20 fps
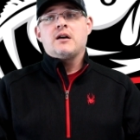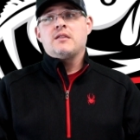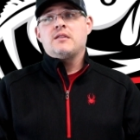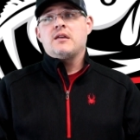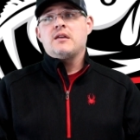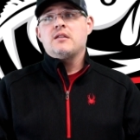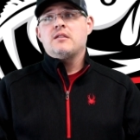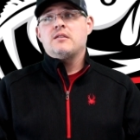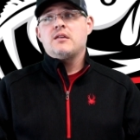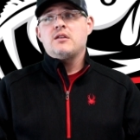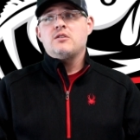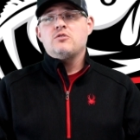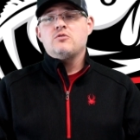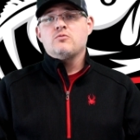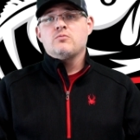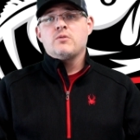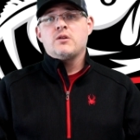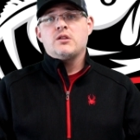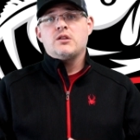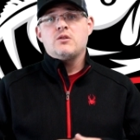They do
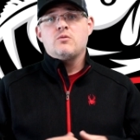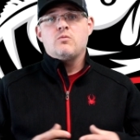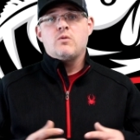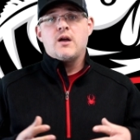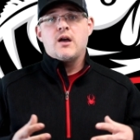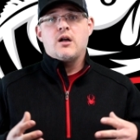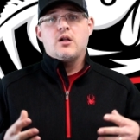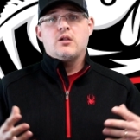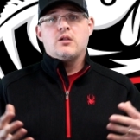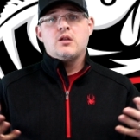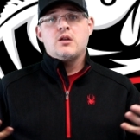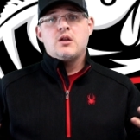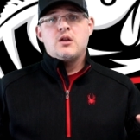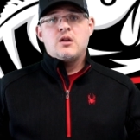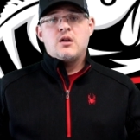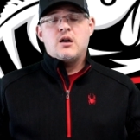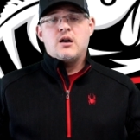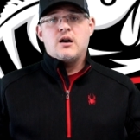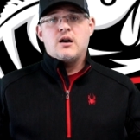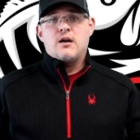really well
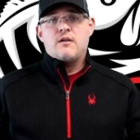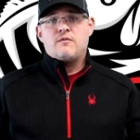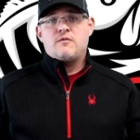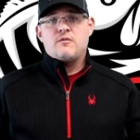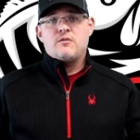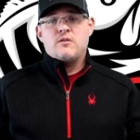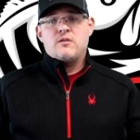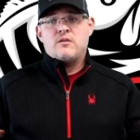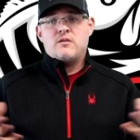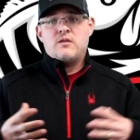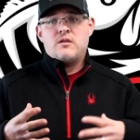for